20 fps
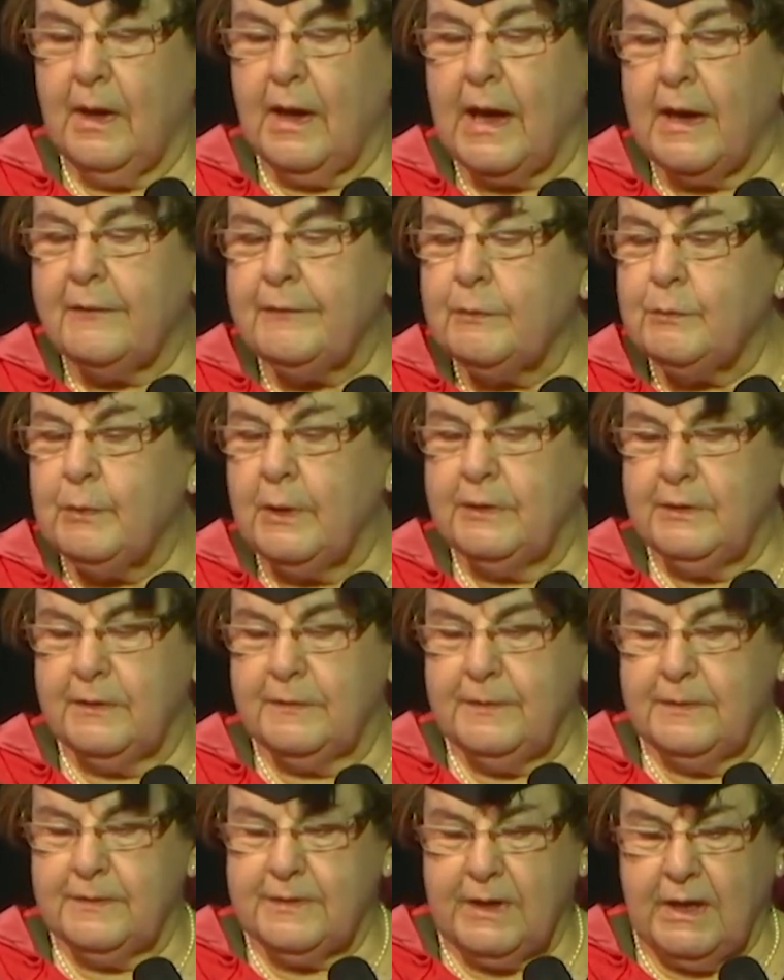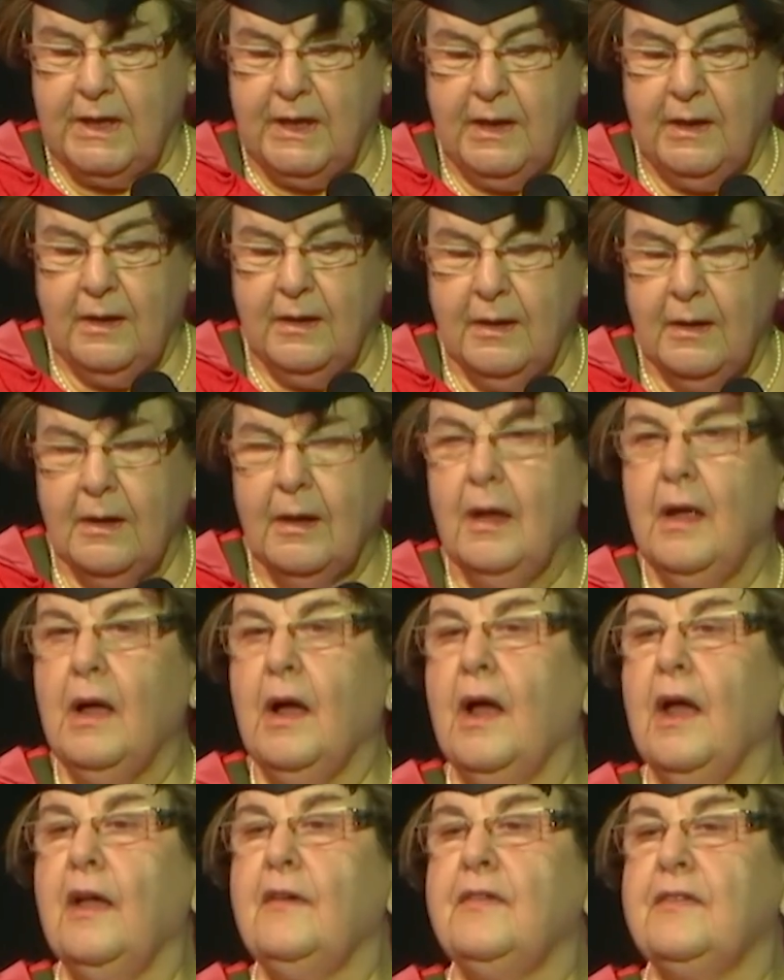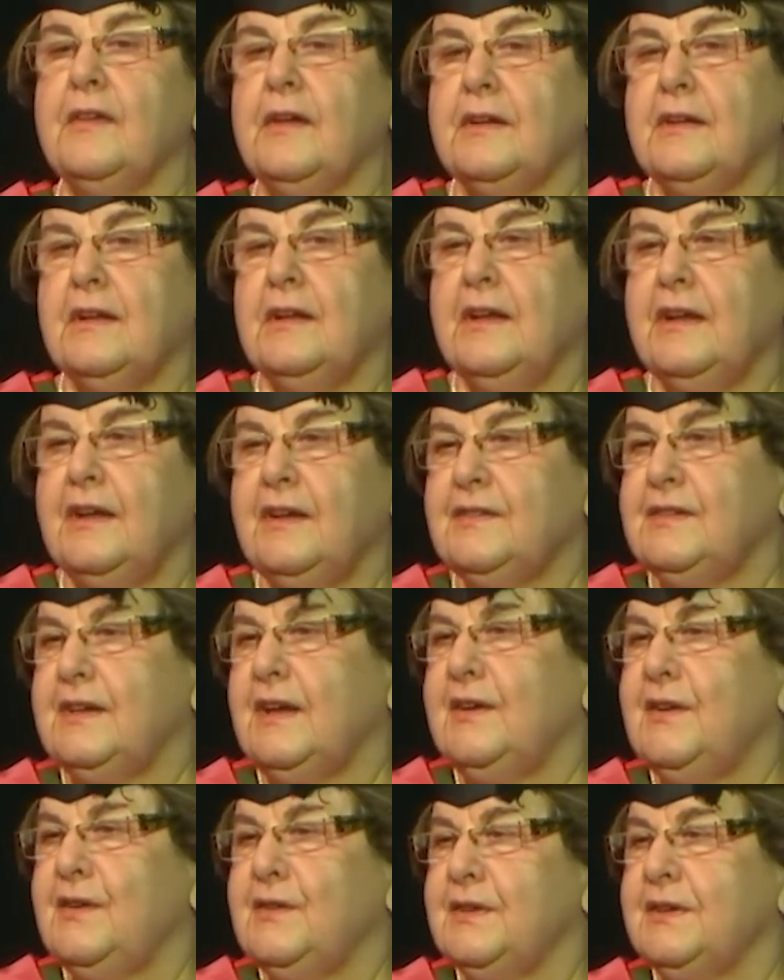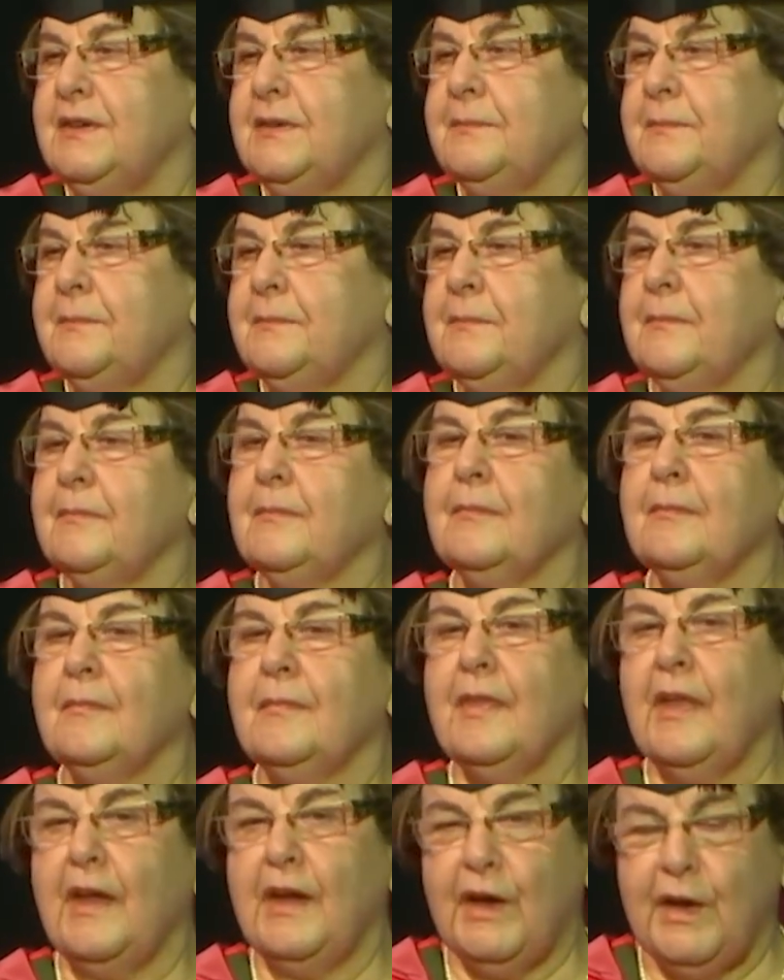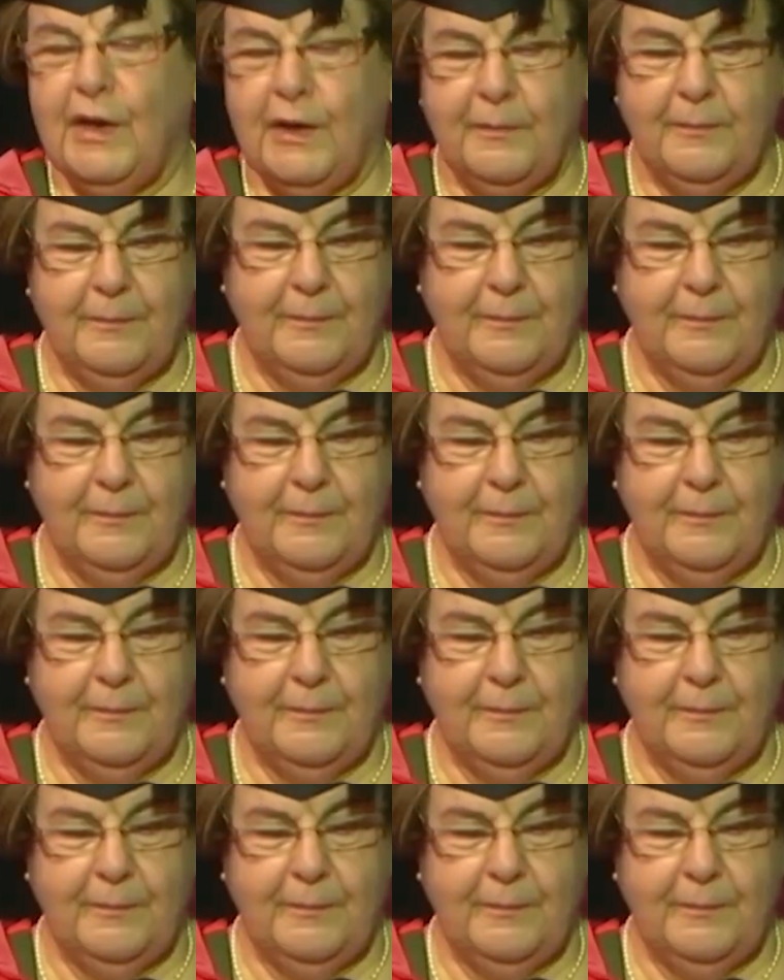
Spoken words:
Have a wonderful day. I certainly intend to. Thank you.